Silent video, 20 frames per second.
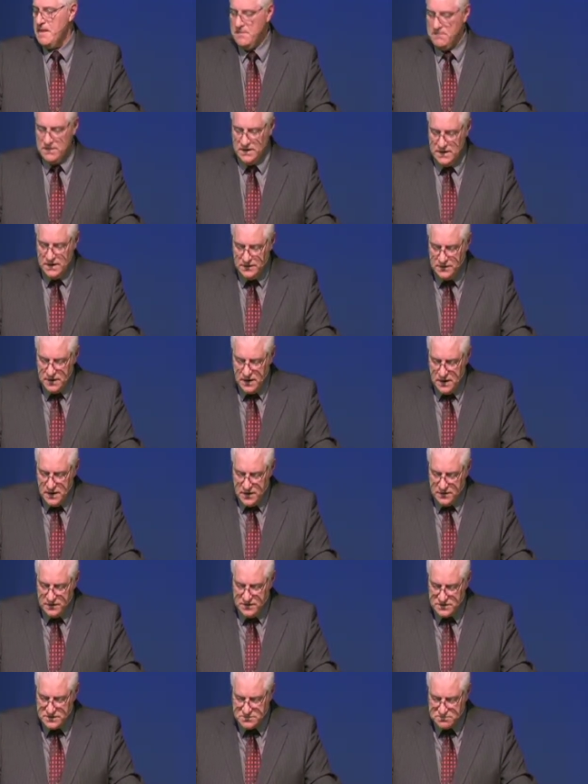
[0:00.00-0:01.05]
But in
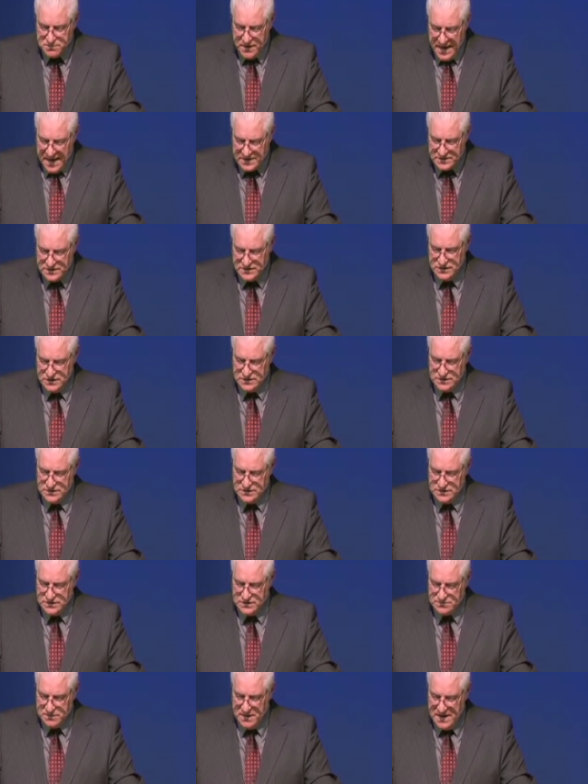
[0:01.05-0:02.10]
this passage,
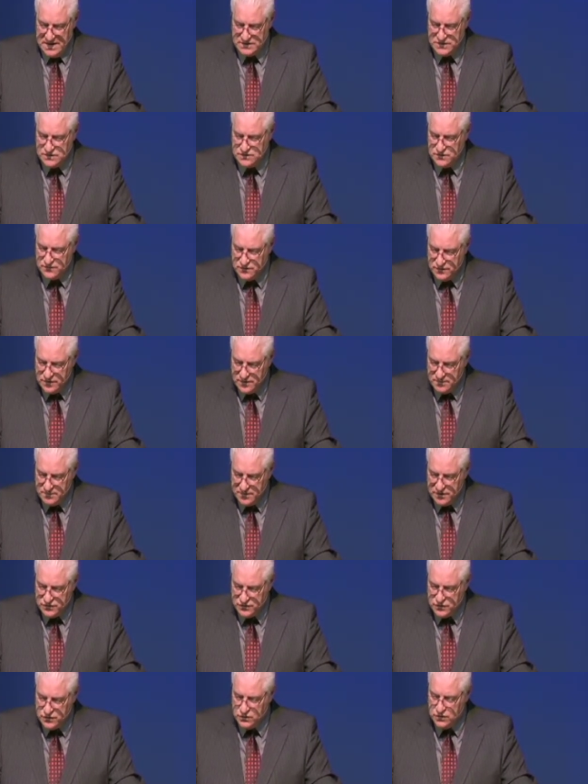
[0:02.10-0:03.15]
this passage in
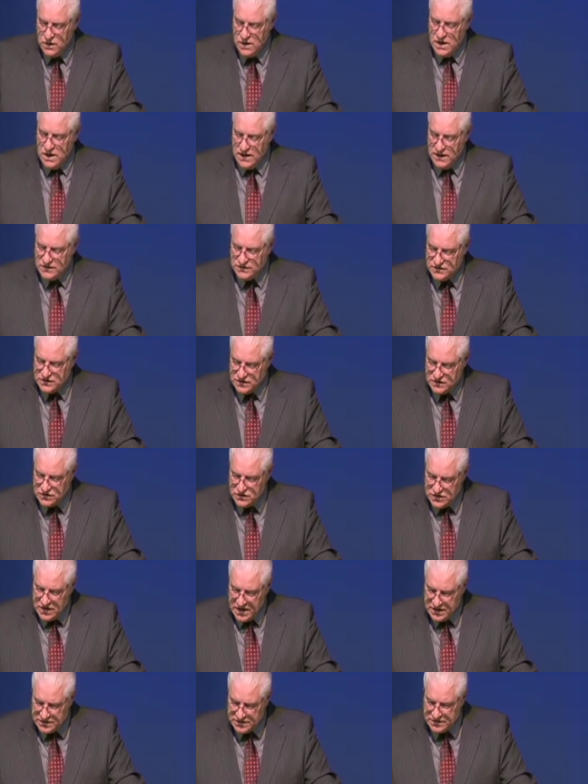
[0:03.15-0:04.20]
Philippians 2, it
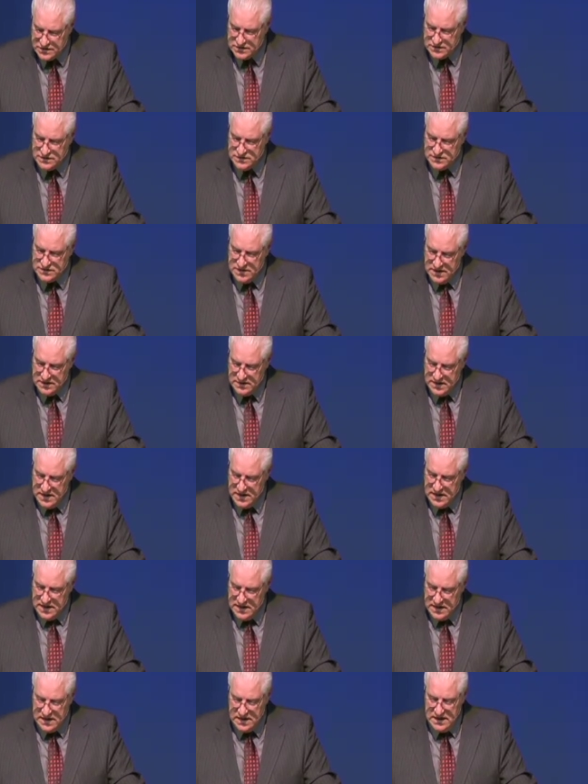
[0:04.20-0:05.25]
suggests that
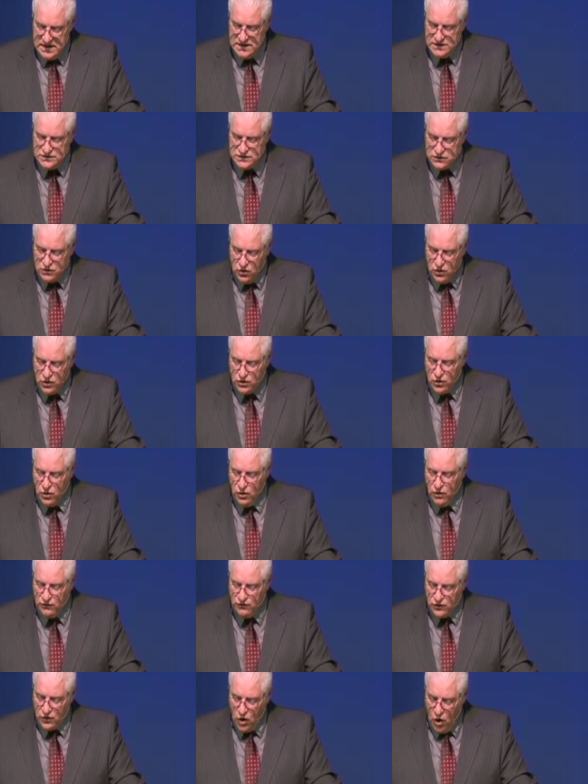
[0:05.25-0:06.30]
he is Lord
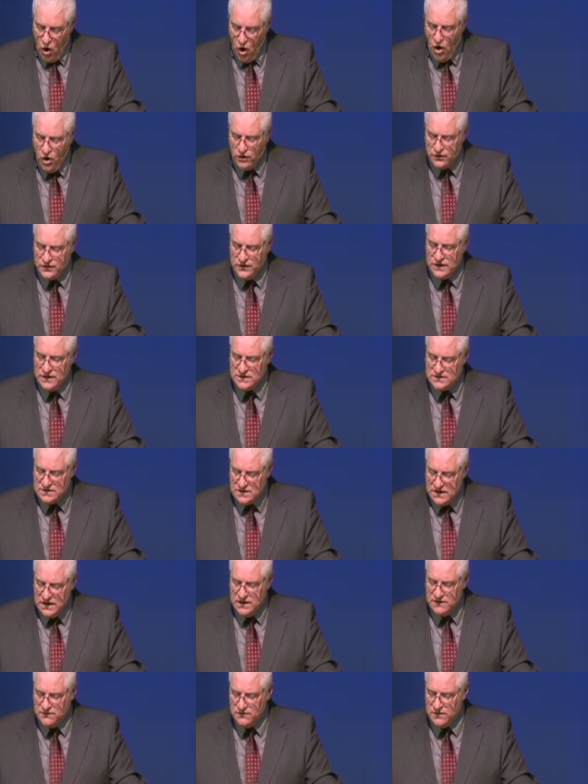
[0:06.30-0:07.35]
over all things,
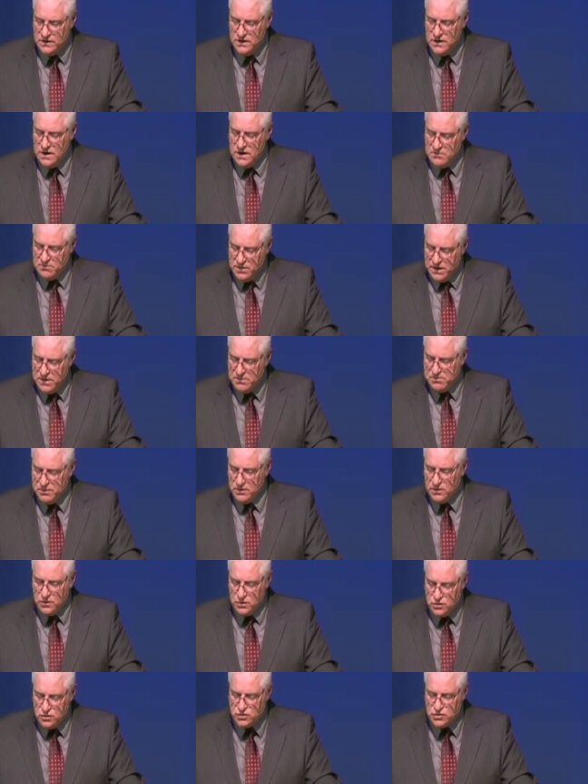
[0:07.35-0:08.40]
even
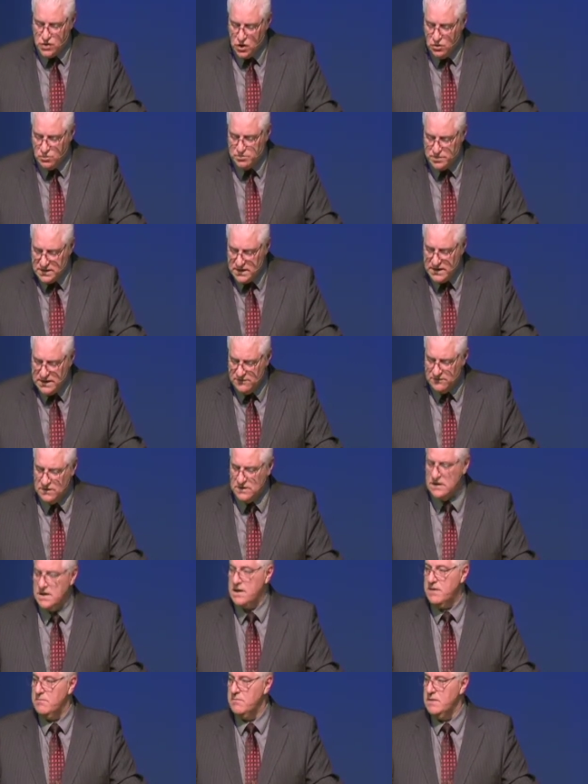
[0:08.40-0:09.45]
people who don't believe in
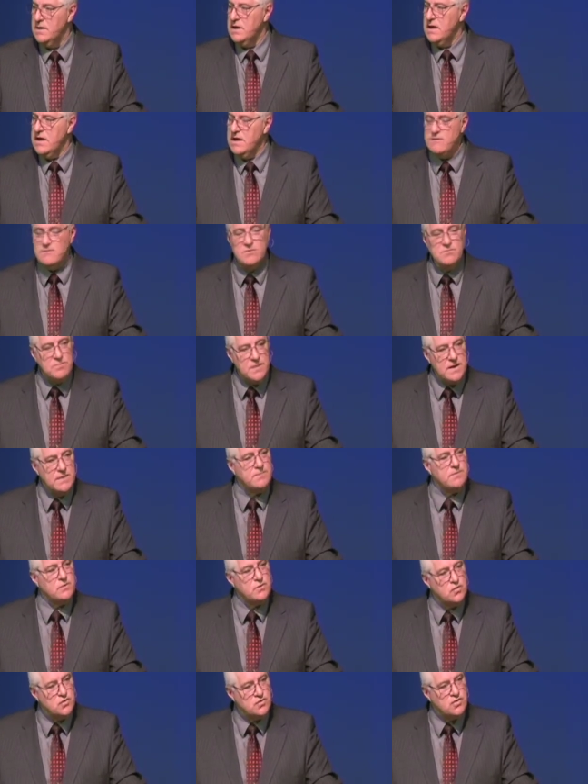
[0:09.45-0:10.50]
him, even
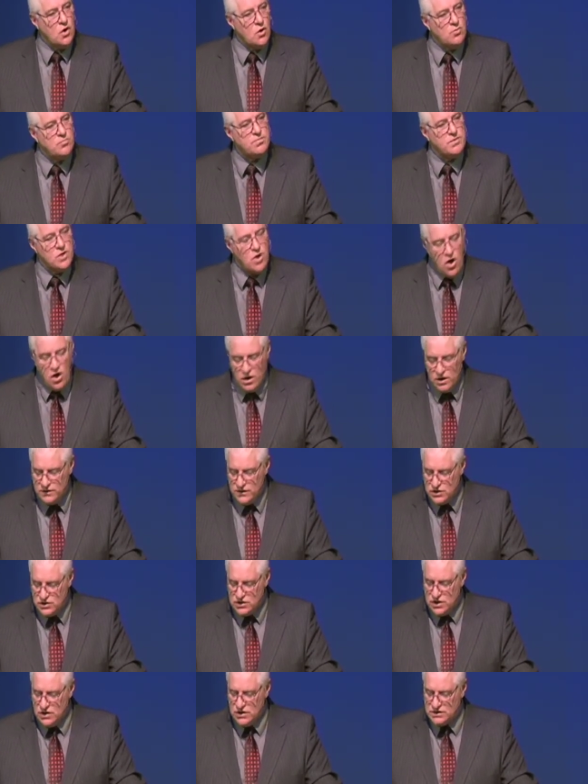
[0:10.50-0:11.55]
people who don't belong in the
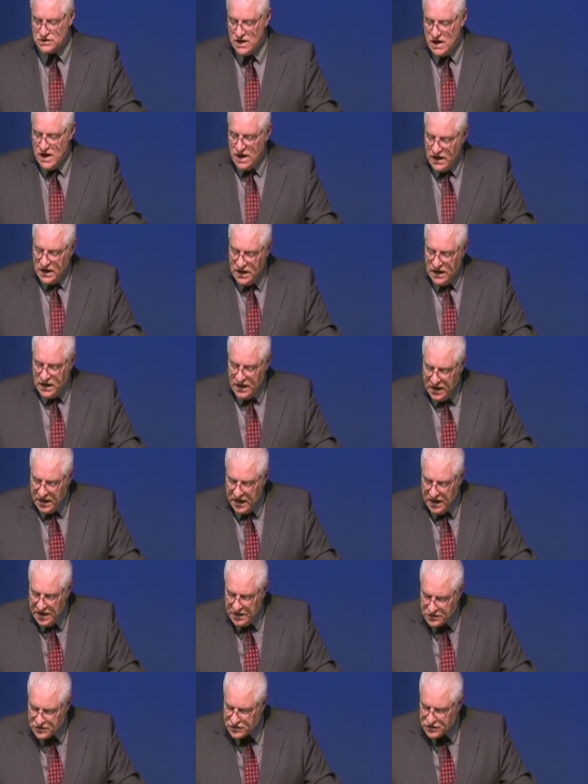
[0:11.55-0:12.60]
church.
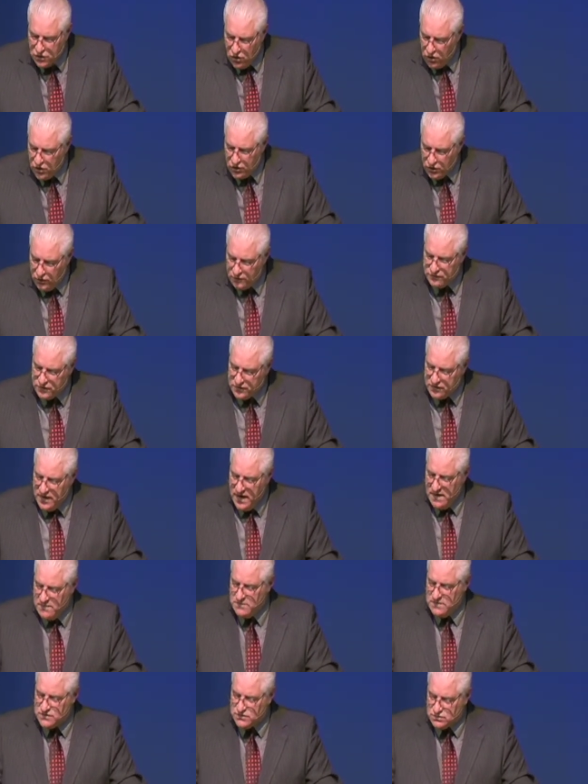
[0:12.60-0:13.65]
He is Lord over
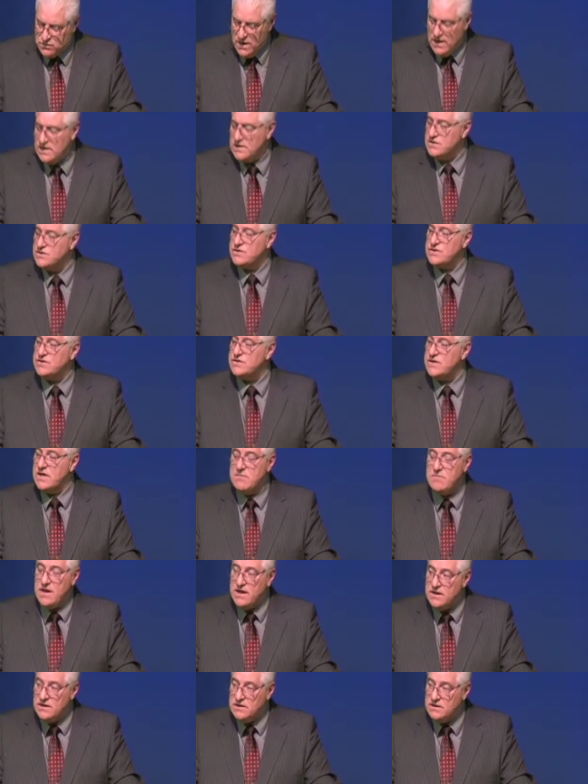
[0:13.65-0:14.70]
them as well. It's just they
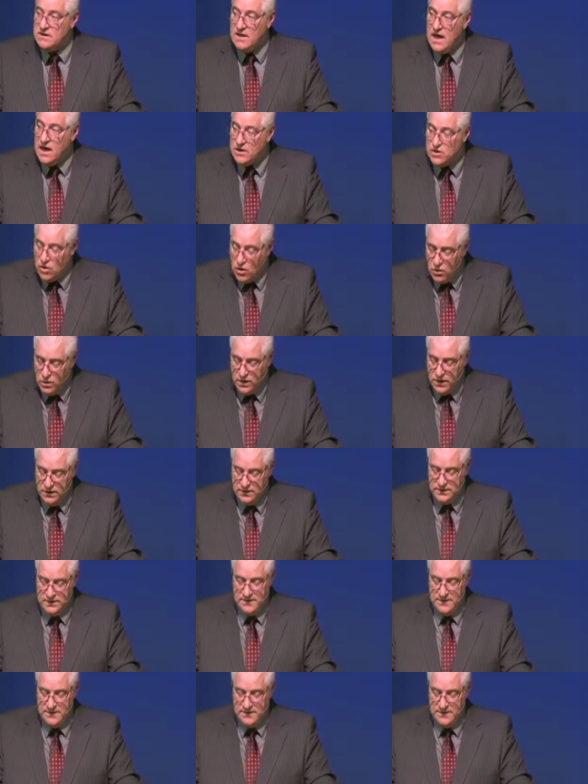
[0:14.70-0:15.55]
may not know it.